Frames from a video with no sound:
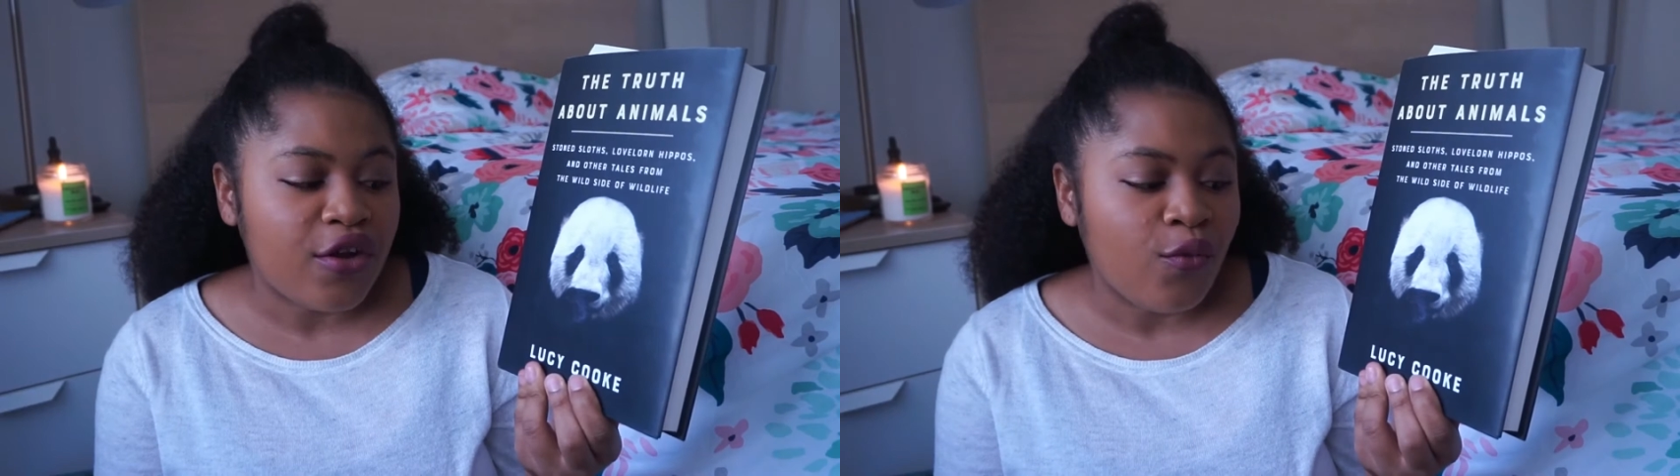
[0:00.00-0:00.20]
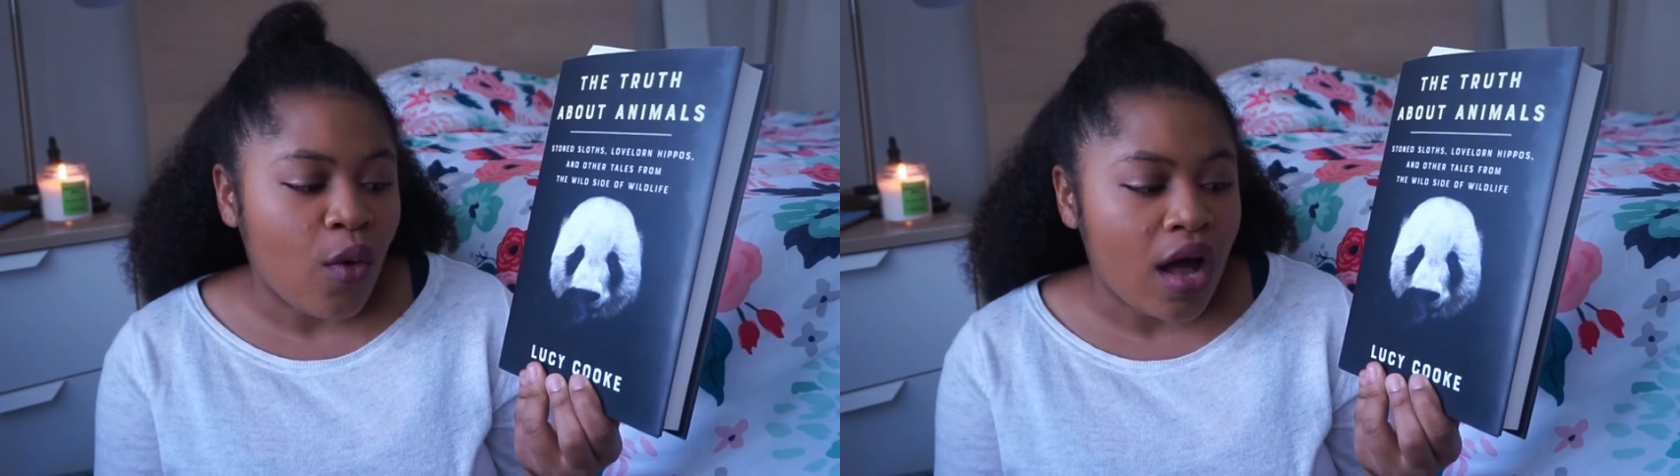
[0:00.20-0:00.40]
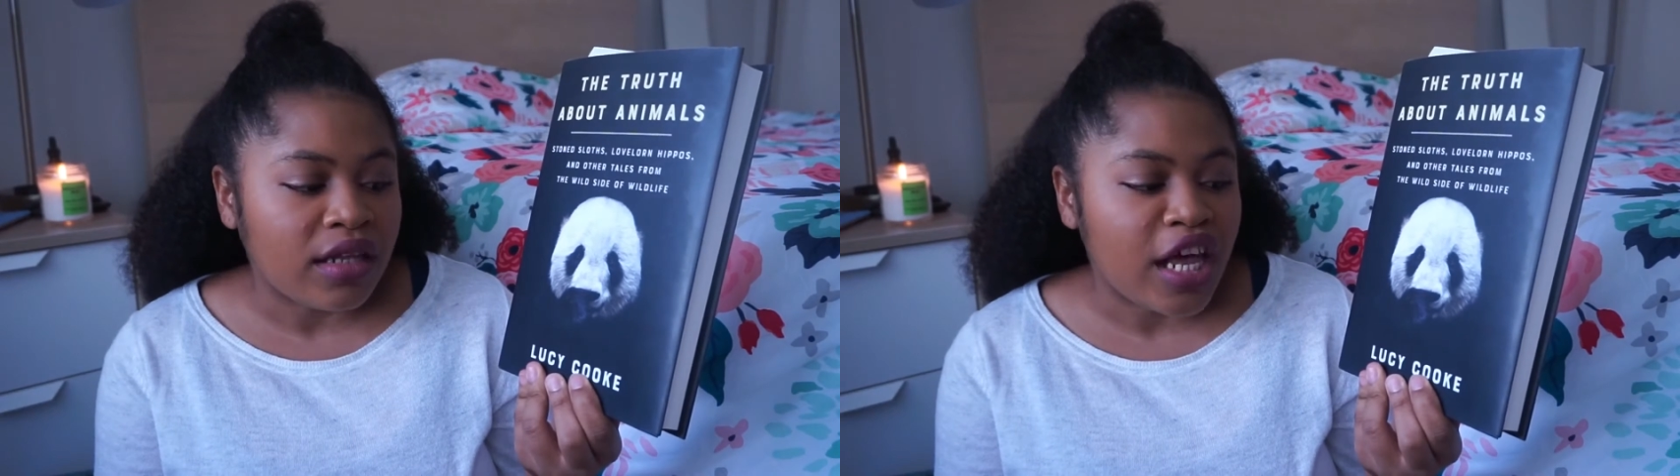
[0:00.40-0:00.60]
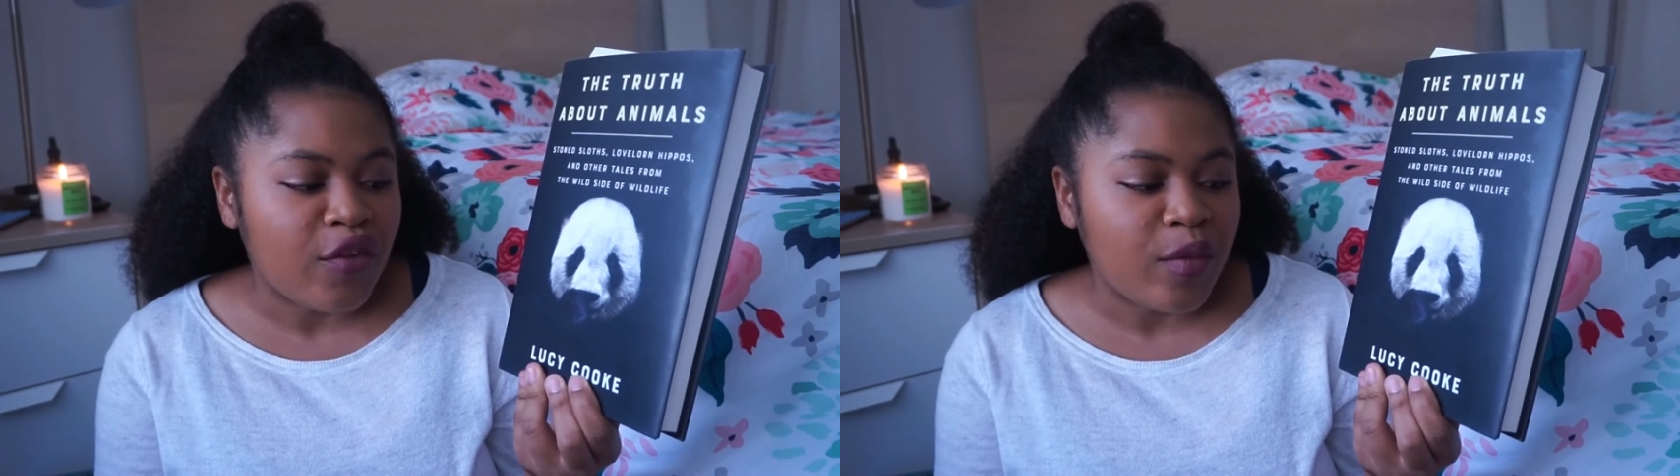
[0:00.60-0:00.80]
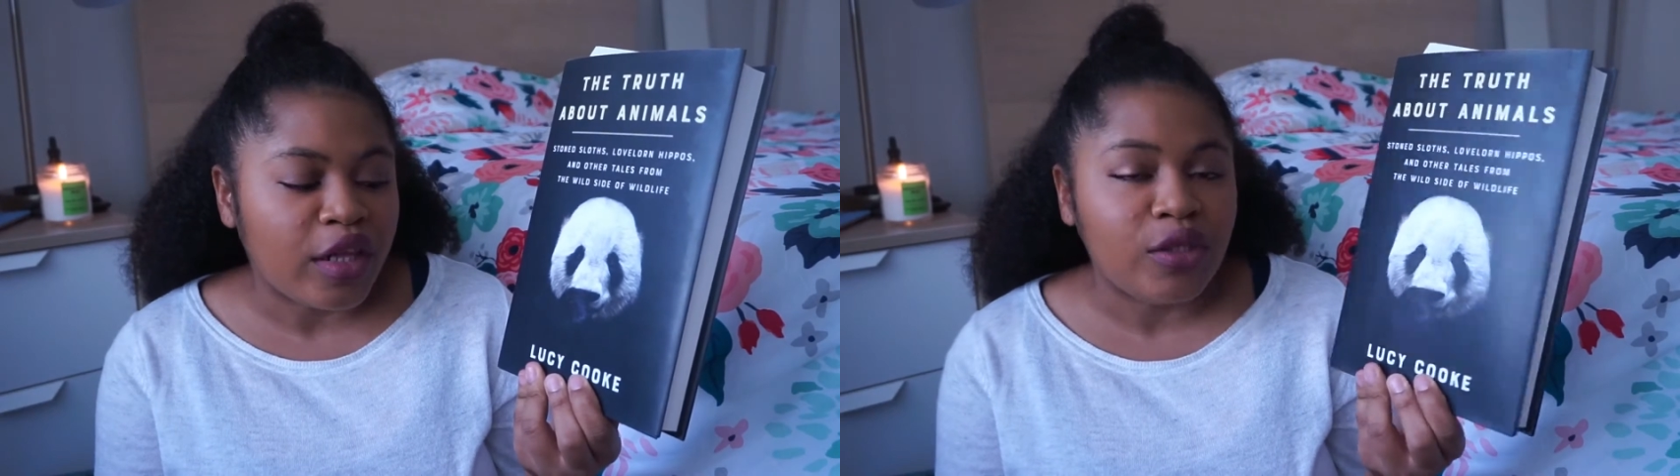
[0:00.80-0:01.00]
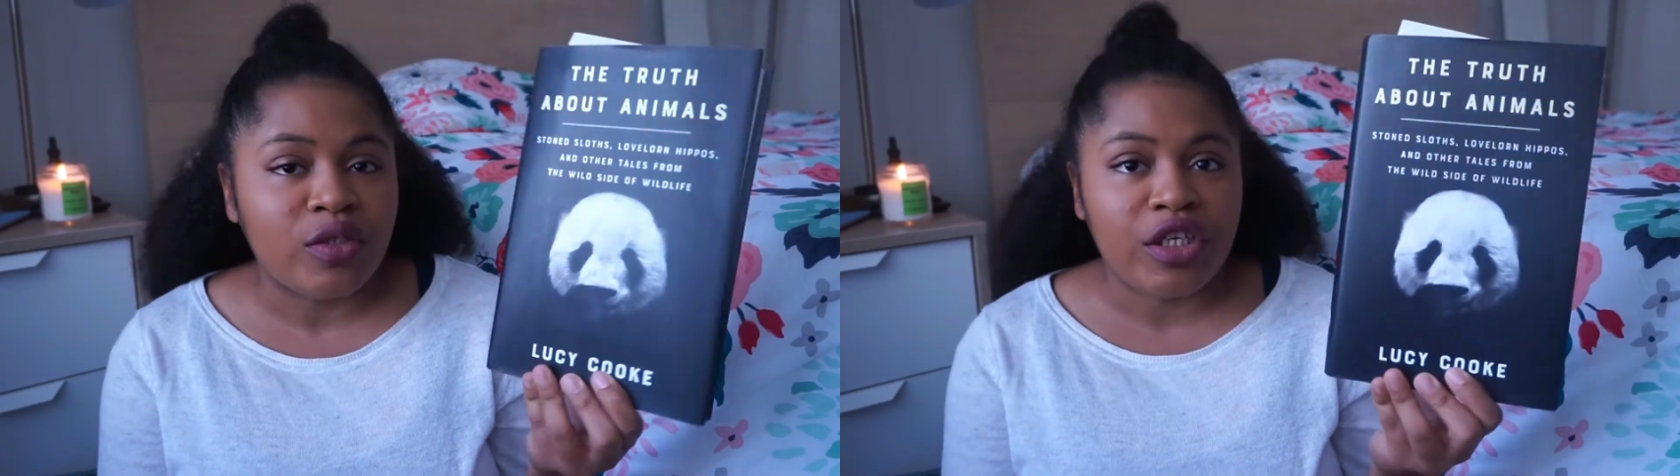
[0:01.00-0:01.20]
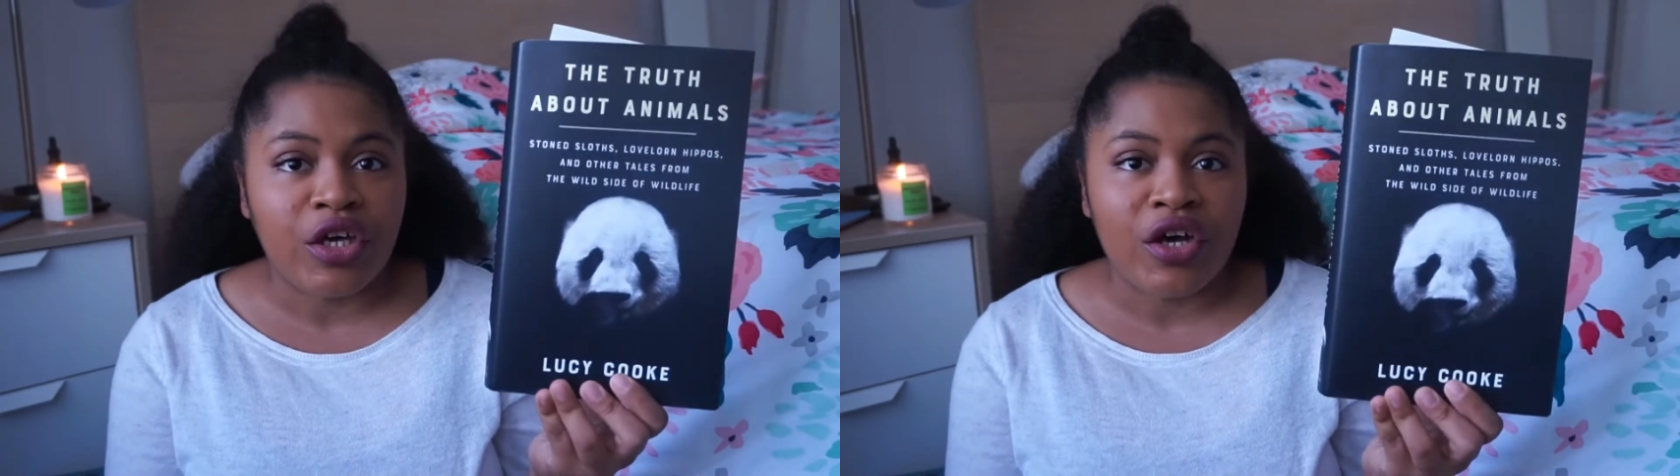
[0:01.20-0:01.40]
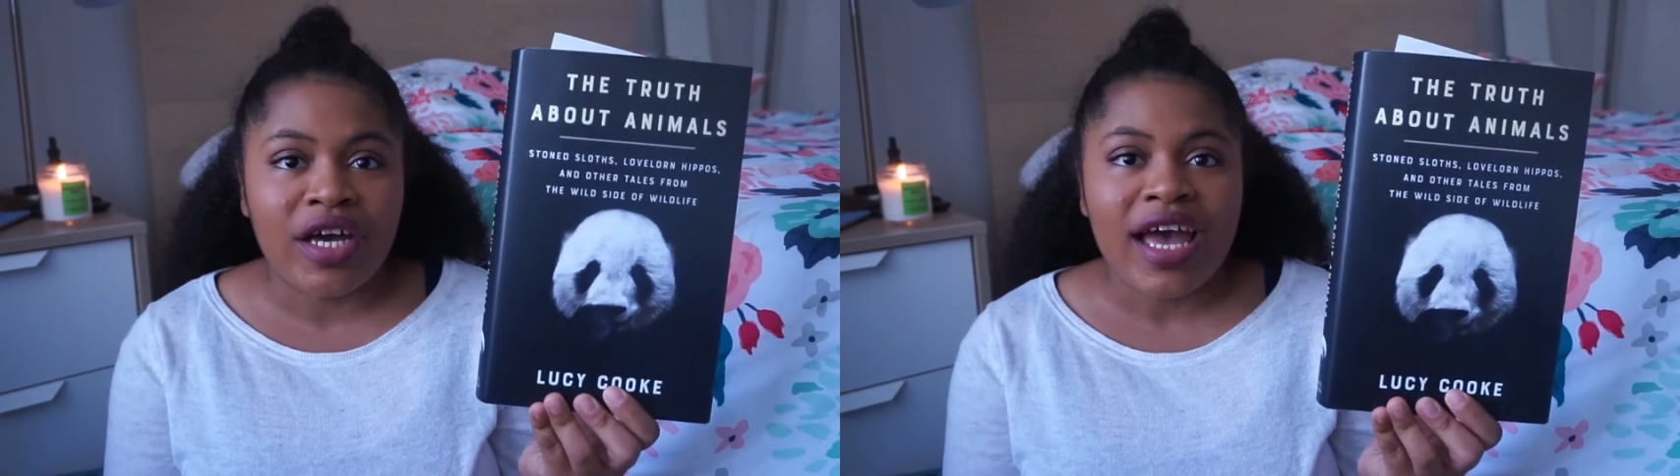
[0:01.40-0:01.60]
of Wildlife by Lucy
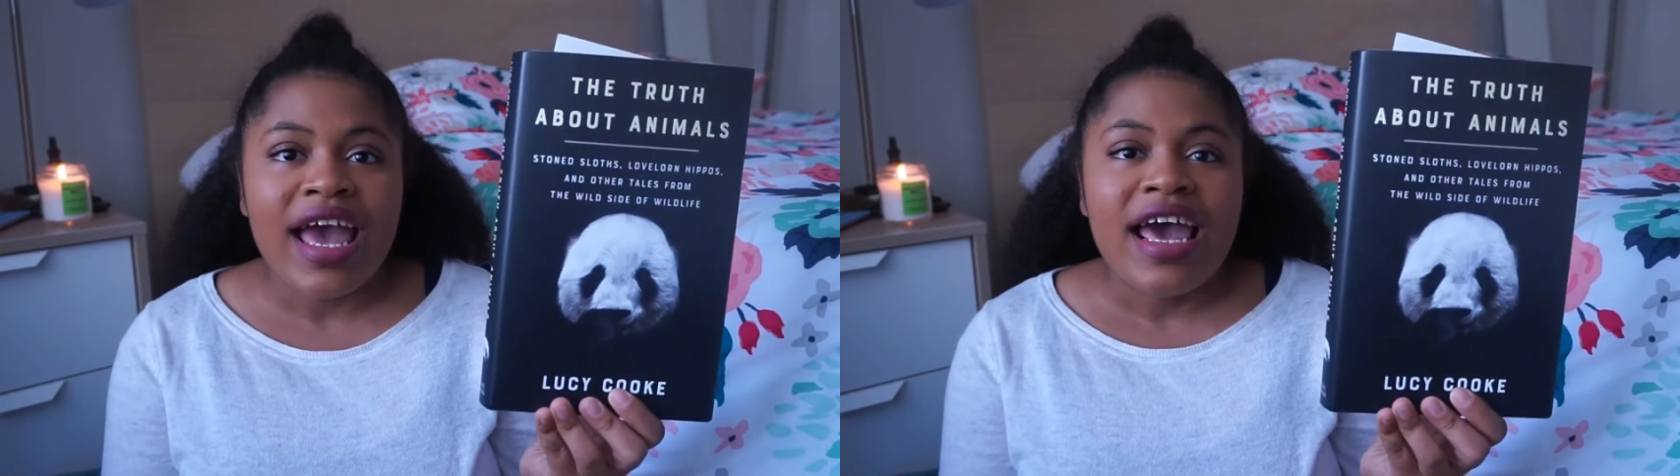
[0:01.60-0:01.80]
Cook.